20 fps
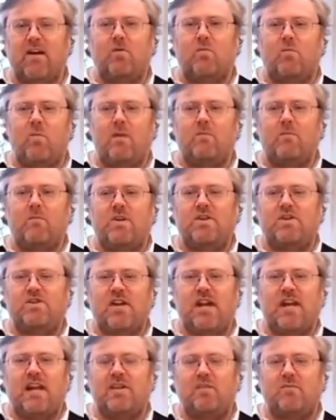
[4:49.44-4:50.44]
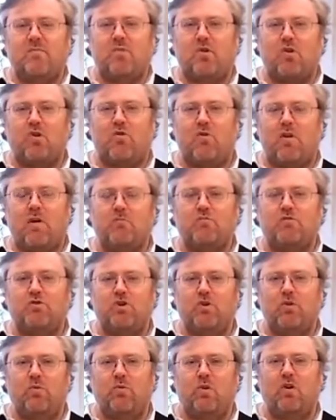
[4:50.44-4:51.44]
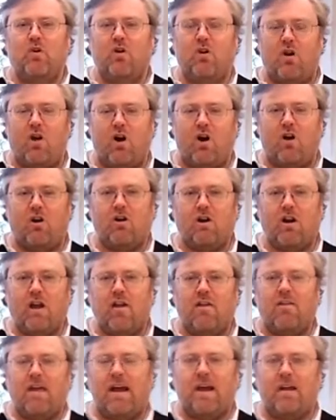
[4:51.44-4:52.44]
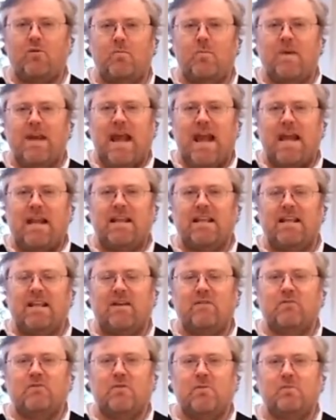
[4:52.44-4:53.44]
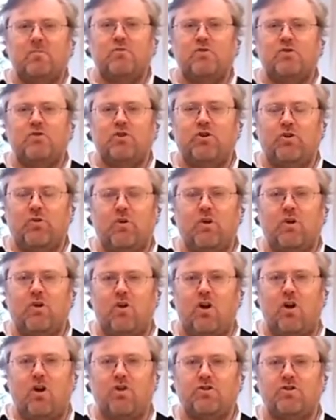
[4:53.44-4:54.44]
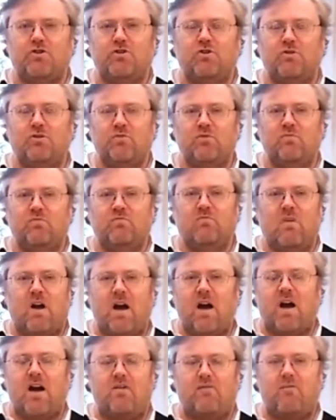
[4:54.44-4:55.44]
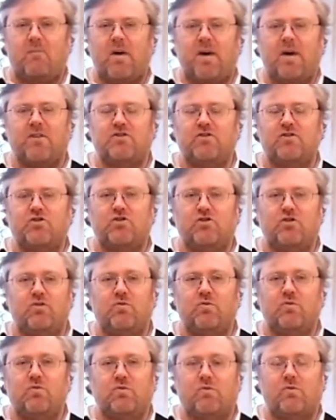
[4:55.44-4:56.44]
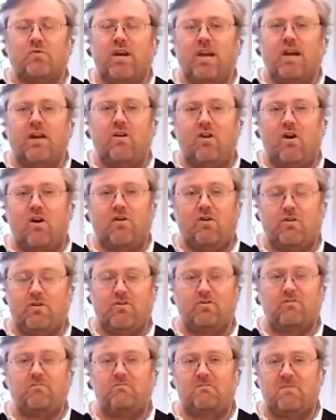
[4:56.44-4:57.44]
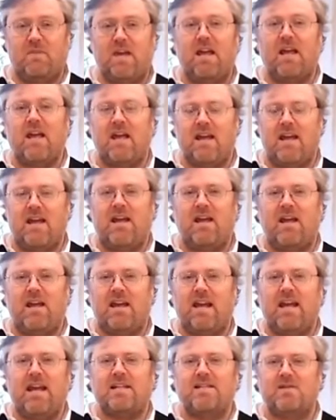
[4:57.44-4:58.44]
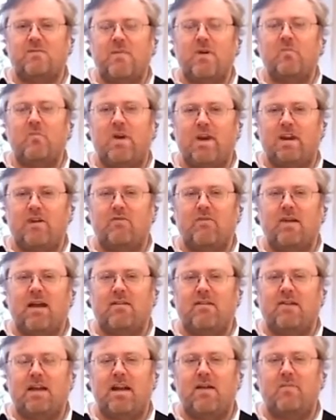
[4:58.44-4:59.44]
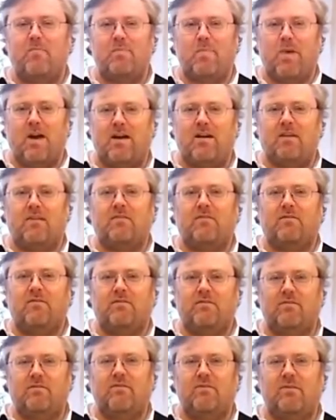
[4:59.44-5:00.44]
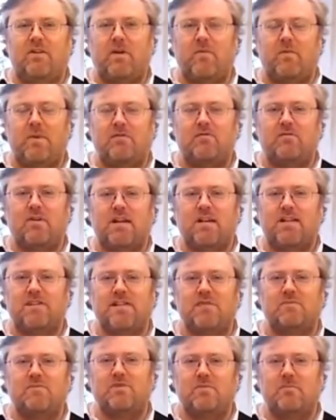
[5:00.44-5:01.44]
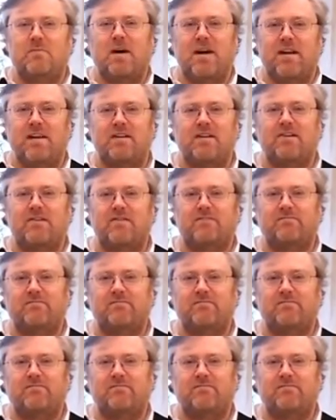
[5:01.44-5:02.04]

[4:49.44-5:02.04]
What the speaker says: When we say in the programme 2 o'clock, that could be anything from 2 o'clock to 2:30, 3 o'clock. It gets a bit weird around here, but nobody really seems to mind.